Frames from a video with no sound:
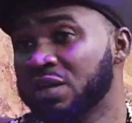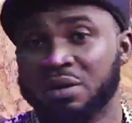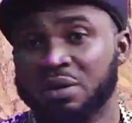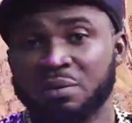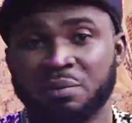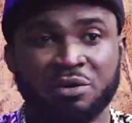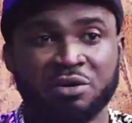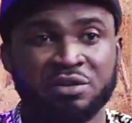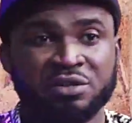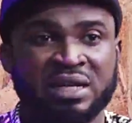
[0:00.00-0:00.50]

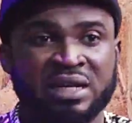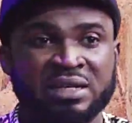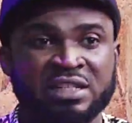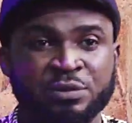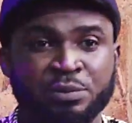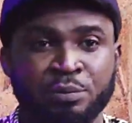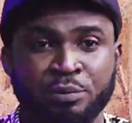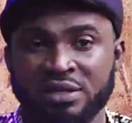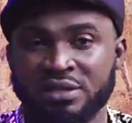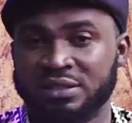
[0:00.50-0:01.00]
because at this
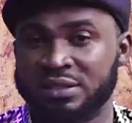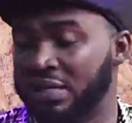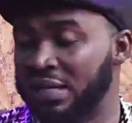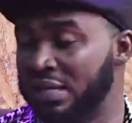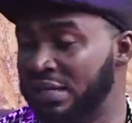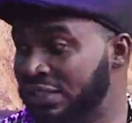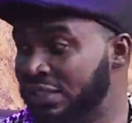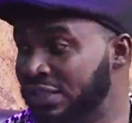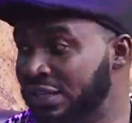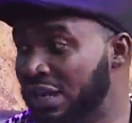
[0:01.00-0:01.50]
point in
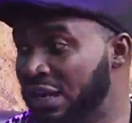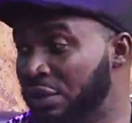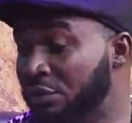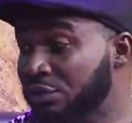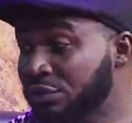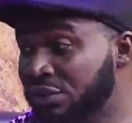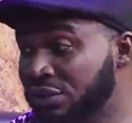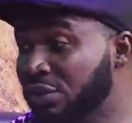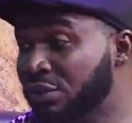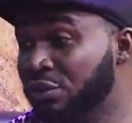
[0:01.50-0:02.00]
Nigeria, we
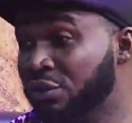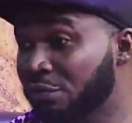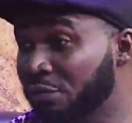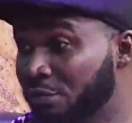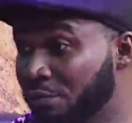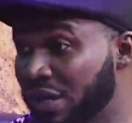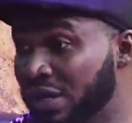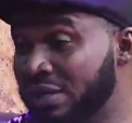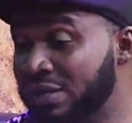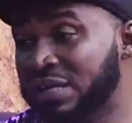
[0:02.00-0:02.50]
will say
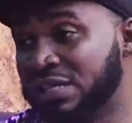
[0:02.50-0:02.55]
government